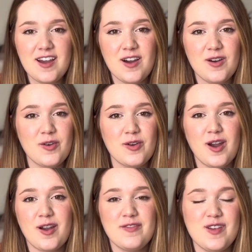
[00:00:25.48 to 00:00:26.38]
or
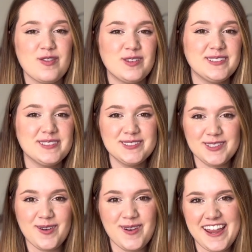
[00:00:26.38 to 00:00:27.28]
our favorite little
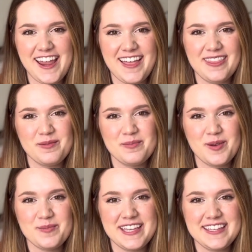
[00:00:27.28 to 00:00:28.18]
toy at the
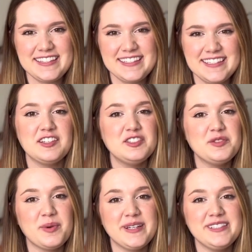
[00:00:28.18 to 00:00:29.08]
moment. I just
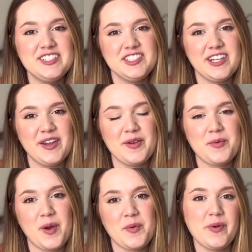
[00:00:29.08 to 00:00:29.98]
wanted to share
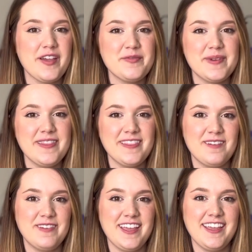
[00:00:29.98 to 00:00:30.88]
what we have been
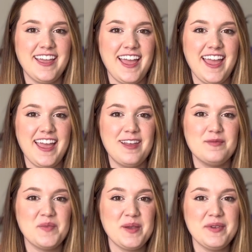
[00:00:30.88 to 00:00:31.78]
loving, and
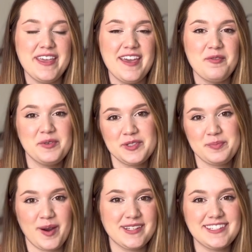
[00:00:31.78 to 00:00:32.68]
maybe it will
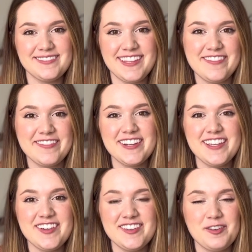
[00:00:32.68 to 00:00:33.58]
spark something for
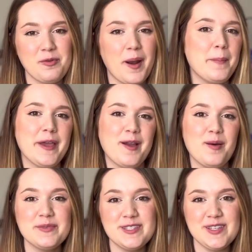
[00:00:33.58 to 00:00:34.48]
you to want to pick
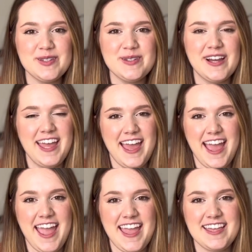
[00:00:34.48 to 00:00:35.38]
up too
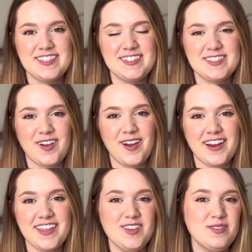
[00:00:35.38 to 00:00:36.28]
and start
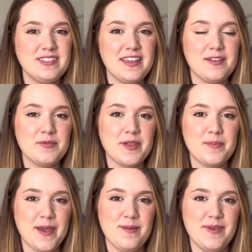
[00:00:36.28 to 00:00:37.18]
using with
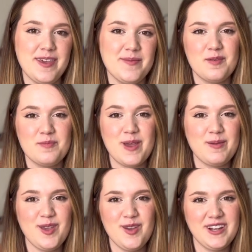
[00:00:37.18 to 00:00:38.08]
baby. Maybe
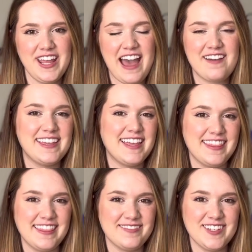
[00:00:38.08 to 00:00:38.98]
you already have it
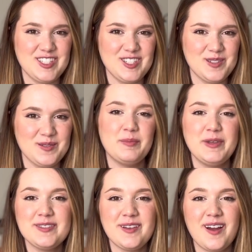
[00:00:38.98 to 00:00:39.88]
and love it too. Let me
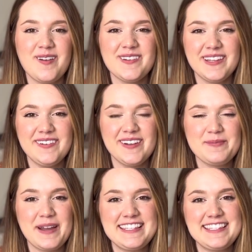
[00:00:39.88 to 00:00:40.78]
start out really quick
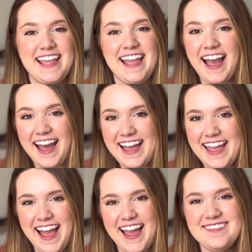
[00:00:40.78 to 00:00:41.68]
by saying,
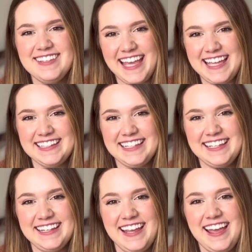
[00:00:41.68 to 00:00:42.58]
hi, I'm
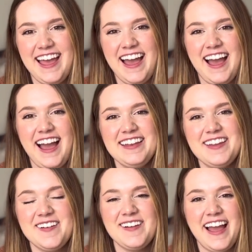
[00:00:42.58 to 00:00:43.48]
Caitlin. I
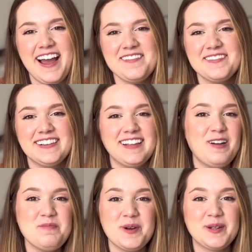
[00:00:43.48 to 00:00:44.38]
know I have a lot
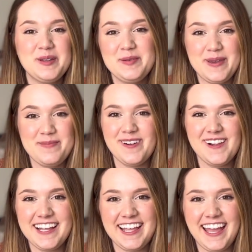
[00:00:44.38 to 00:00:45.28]
more new people
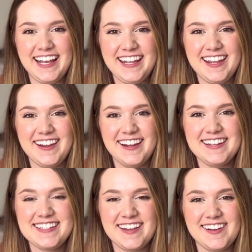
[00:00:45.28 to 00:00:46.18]
again here,
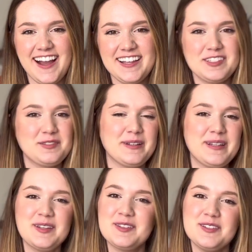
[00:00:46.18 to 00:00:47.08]
so I just wanted to
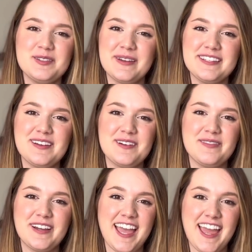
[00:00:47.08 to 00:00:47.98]
introduce myself
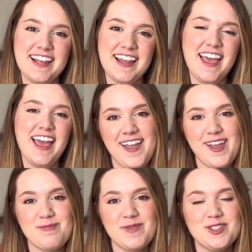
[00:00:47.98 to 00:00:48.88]
again.
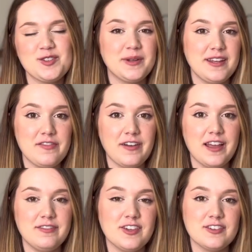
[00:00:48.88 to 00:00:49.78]
I'm
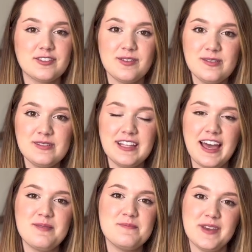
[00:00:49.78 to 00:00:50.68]
25 years old,
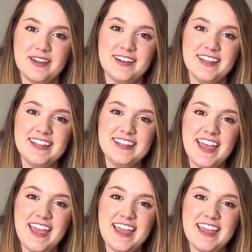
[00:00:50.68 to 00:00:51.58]
I'm married,
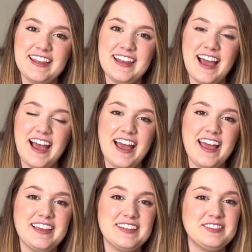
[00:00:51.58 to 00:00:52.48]
and
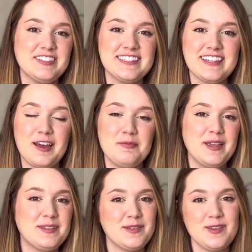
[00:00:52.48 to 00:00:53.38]
I just had my
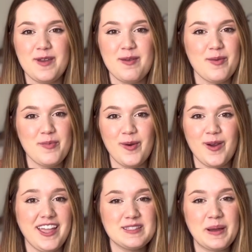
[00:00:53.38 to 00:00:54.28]
sweet baby boy.
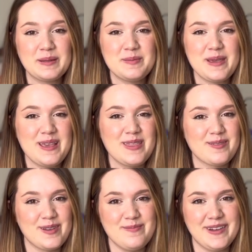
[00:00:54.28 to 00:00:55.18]
He's about to be
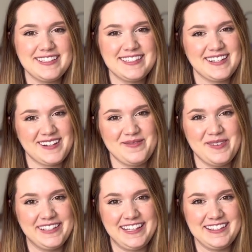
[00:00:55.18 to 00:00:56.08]
3 months in a couple
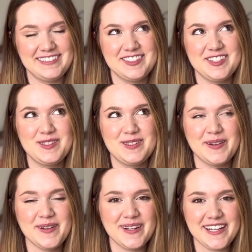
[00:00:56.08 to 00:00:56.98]
of days, which is so
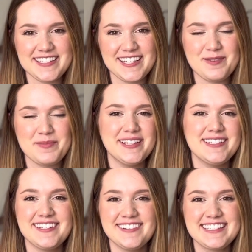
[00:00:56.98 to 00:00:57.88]
crazy, but
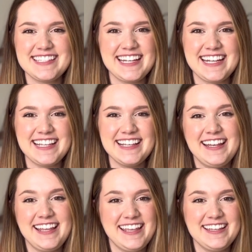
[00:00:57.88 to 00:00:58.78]
so exciting.
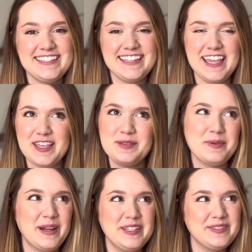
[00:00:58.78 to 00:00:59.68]
He is the
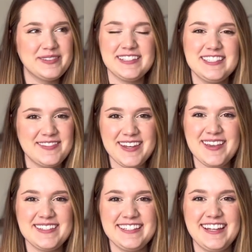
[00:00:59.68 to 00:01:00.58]
inspiration for this
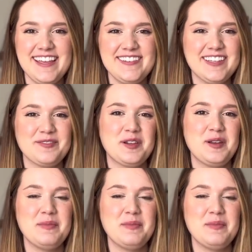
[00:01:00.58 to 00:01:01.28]
video today because we're going to be